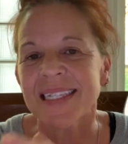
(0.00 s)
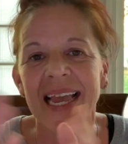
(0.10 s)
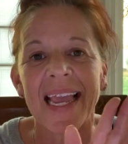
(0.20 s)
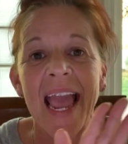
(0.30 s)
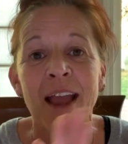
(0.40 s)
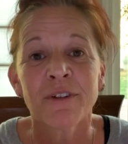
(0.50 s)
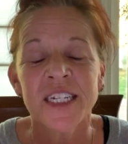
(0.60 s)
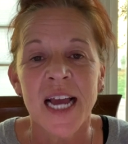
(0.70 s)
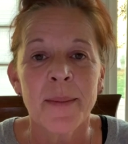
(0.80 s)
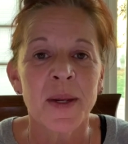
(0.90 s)
like every
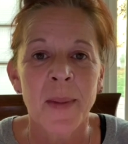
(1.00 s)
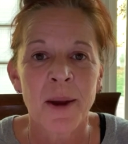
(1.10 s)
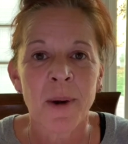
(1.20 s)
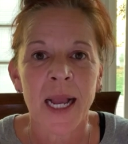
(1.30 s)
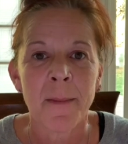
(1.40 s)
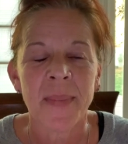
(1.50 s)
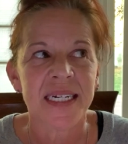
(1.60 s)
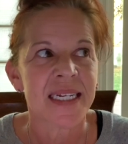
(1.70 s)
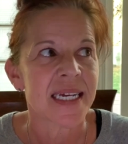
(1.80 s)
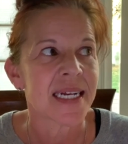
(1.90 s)
time in my
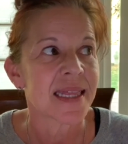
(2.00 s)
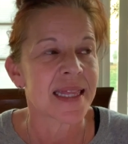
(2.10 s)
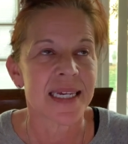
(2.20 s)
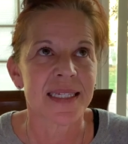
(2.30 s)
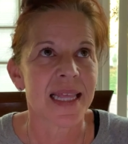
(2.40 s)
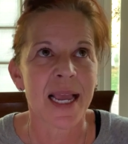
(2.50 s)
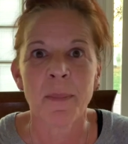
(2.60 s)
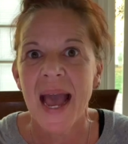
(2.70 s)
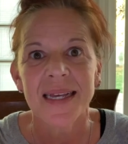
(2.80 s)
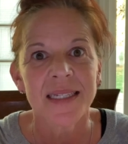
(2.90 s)
recommended this like
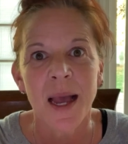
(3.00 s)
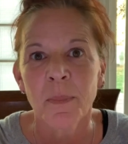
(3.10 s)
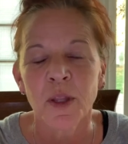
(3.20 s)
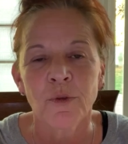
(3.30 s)
past couple of